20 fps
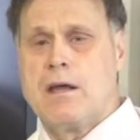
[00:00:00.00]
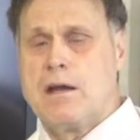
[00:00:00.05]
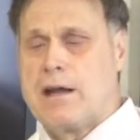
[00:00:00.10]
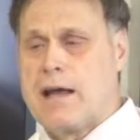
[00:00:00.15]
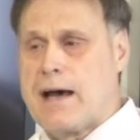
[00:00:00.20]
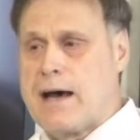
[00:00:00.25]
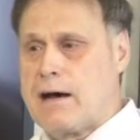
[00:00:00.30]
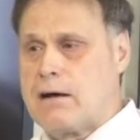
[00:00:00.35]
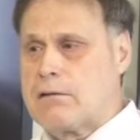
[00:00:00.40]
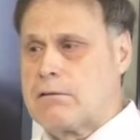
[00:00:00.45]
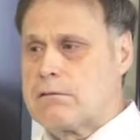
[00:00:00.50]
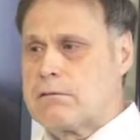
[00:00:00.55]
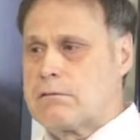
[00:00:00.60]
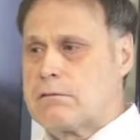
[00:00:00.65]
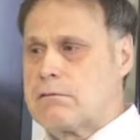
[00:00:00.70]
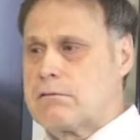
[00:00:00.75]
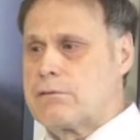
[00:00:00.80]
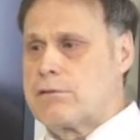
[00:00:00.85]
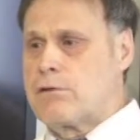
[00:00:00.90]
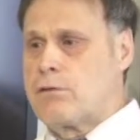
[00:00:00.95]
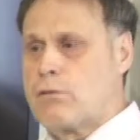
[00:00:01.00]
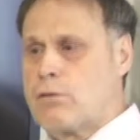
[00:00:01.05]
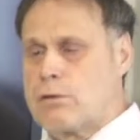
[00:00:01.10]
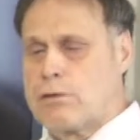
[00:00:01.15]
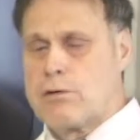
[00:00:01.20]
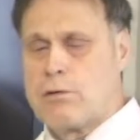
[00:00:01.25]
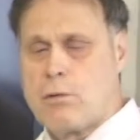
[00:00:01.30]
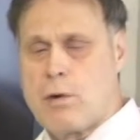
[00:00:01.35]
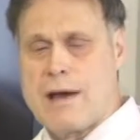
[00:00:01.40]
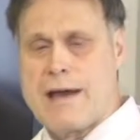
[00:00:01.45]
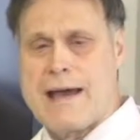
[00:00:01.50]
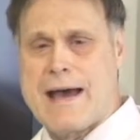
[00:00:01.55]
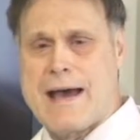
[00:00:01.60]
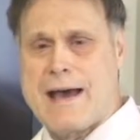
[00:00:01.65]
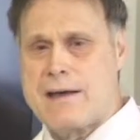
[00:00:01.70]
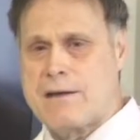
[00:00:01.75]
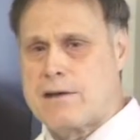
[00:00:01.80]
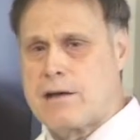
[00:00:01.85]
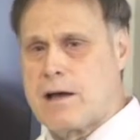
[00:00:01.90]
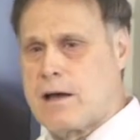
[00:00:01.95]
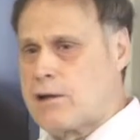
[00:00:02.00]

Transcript: Now, the way I